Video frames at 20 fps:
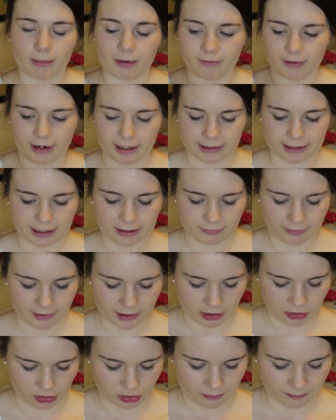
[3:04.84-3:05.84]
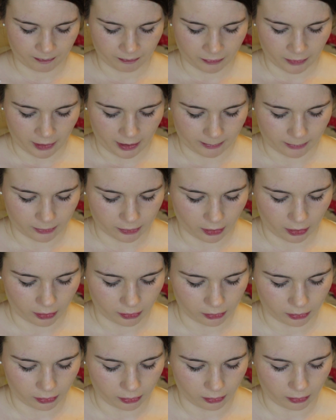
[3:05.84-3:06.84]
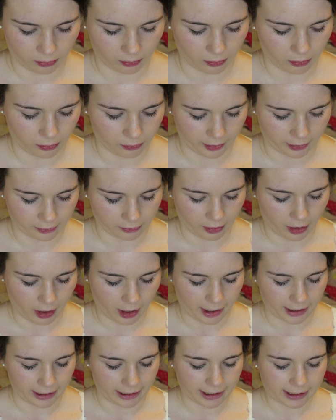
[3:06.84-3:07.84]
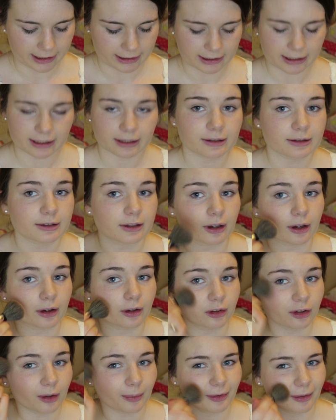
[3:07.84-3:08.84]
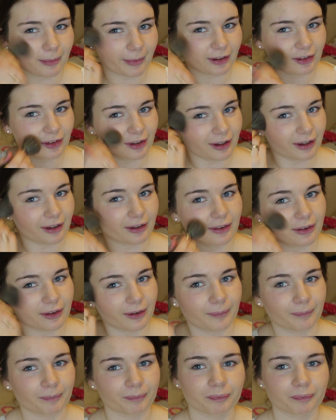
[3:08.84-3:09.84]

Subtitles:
with my Skin Finish. I'm just going to use that to highlight, so tops of my cheeks,